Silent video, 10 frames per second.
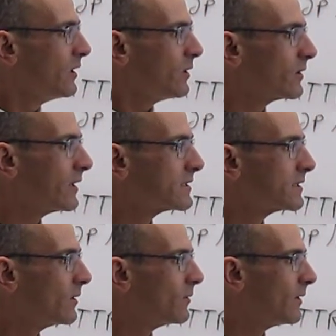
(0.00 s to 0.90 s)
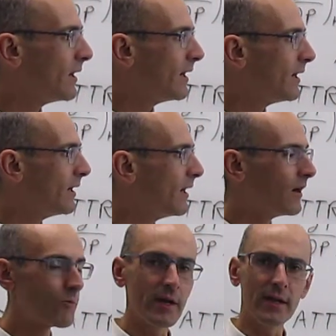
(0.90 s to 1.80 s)
Okay, so uh,
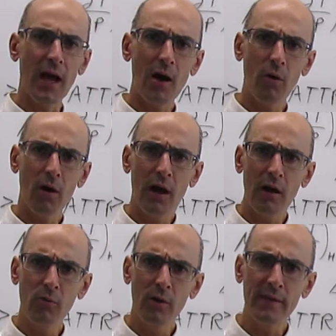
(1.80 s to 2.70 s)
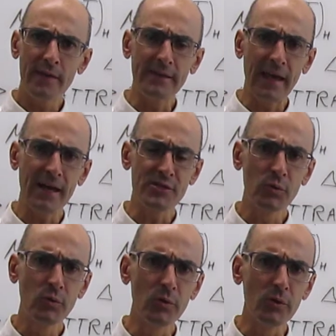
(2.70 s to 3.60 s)
uh, right, how how can that gas
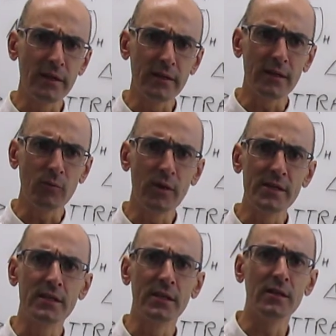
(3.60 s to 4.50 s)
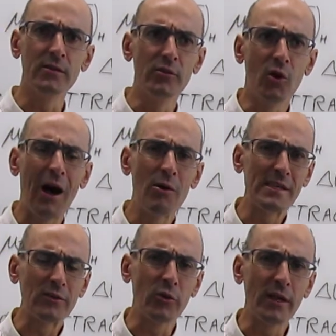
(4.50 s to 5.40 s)
cool, and and what is the you know how is
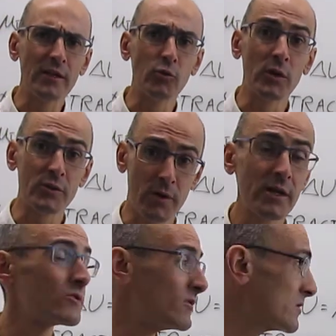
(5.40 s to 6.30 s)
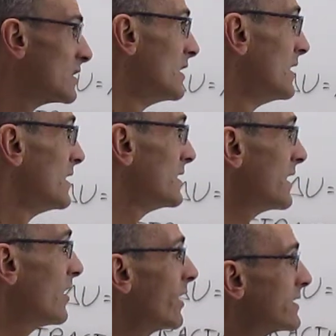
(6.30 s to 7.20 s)
that connected to attractions?
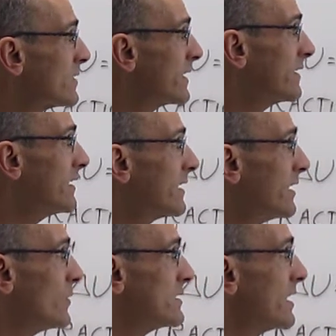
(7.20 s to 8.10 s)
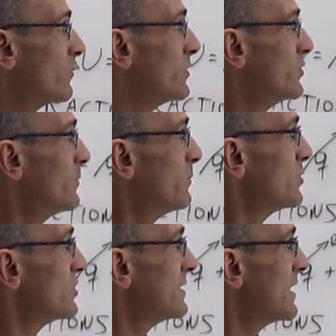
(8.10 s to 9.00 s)
Yeah, all right. So the idea here is that when you're
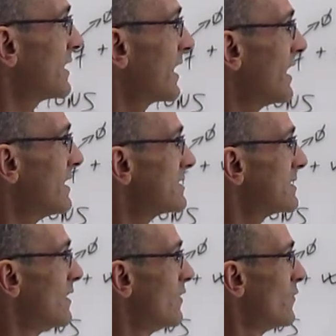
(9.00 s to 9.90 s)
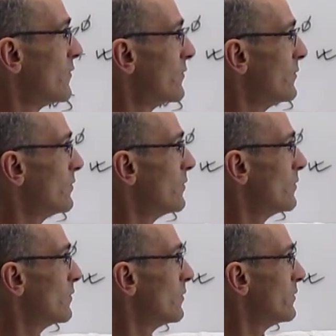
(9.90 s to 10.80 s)
pushing that gas
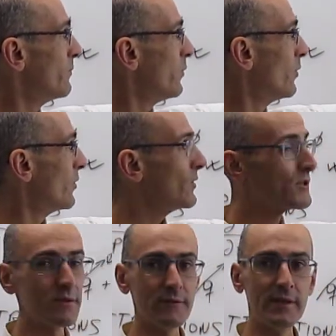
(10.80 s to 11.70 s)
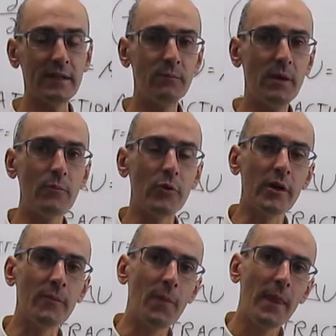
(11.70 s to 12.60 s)
through the pores of that
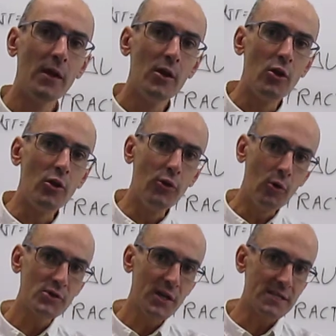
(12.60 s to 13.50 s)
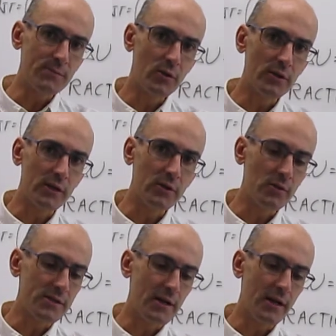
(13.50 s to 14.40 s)
membrane, those gas
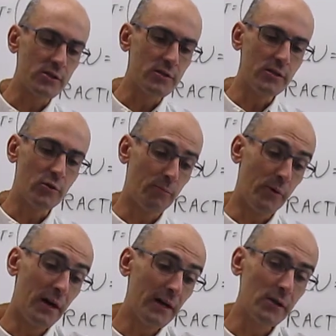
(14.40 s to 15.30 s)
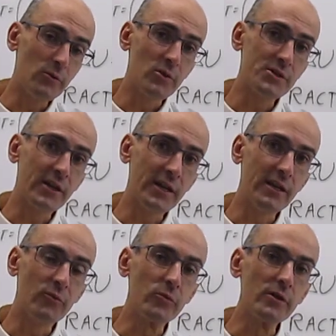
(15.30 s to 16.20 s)
molecules are actually, or particles, are
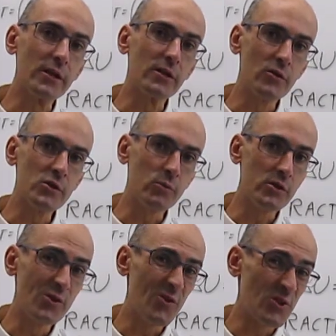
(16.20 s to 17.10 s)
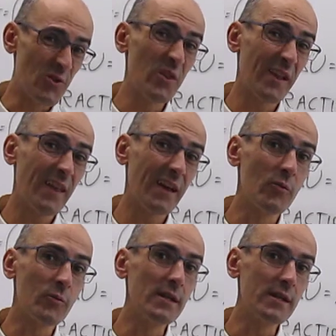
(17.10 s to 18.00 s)
getting really close to each other, so they, they
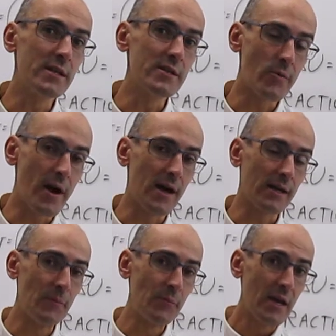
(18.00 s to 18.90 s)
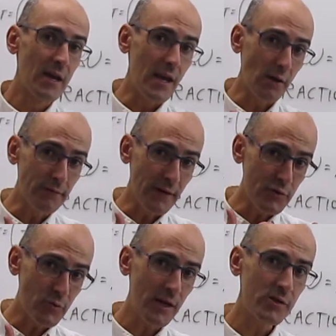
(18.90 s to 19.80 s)
can really interact. Now, if
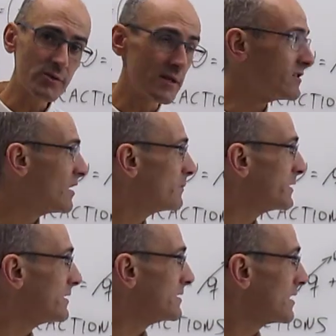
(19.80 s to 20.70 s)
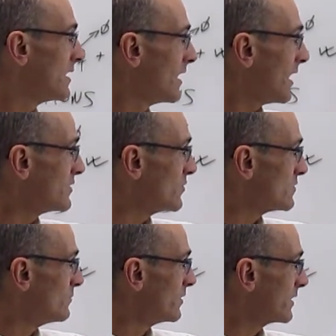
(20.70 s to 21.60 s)
attractions are dominant, as
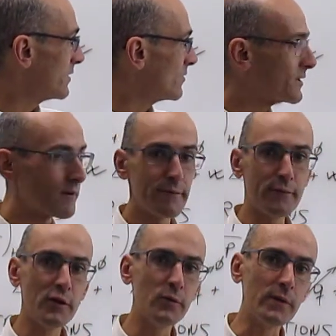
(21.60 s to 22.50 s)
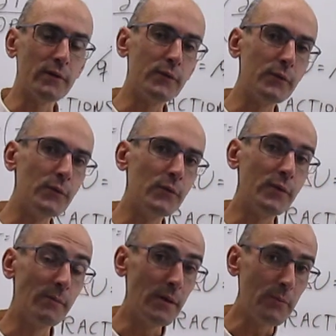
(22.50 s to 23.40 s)
those molecules are flowing through
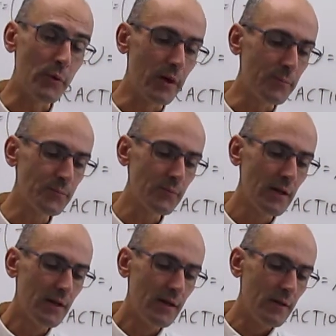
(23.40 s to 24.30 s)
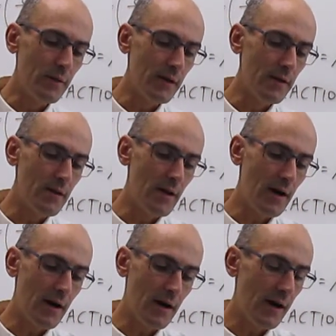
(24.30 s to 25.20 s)
the membrane, then uh,
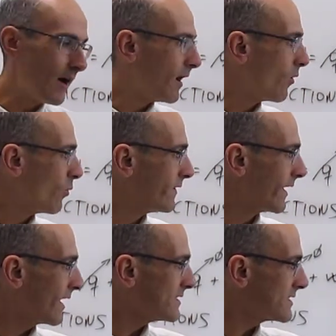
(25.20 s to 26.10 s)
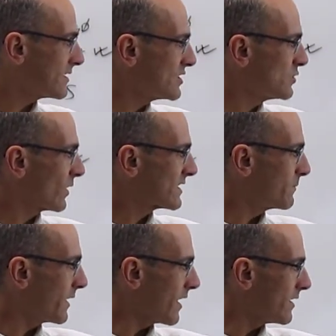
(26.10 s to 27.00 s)
uh, when the gas starts to
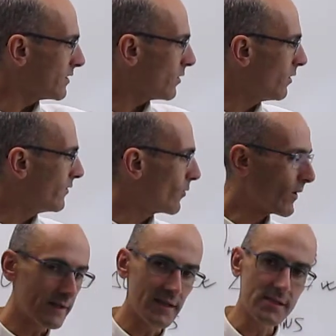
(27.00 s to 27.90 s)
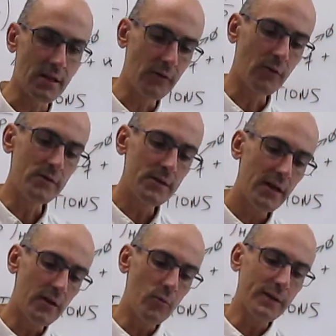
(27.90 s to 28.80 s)
expand on the right-hand side of the
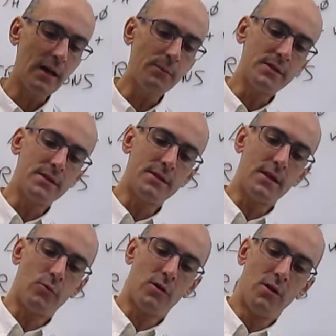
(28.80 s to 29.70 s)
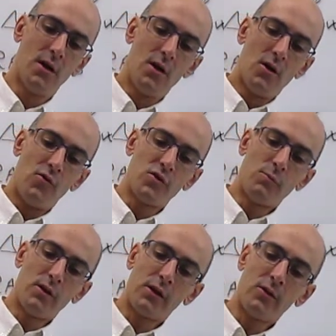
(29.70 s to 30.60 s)
container, what happens is that, well, those
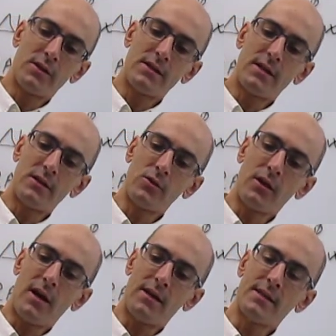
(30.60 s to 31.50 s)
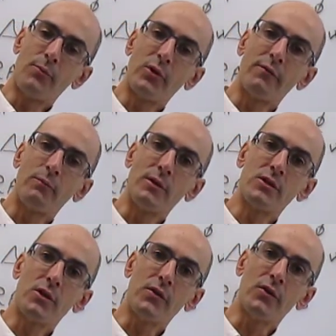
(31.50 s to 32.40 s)
molecules start to uh, separate from
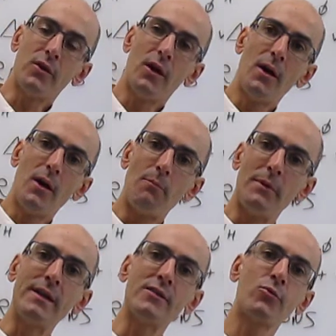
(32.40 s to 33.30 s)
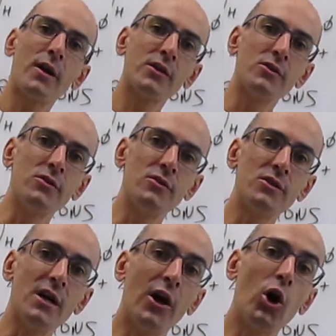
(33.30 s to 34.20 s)
each other, but the
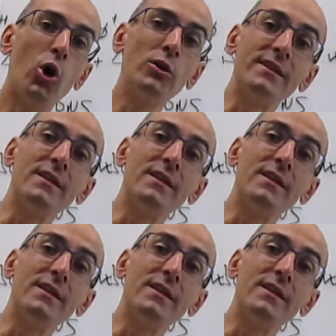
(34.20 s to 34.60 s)
attractions are holding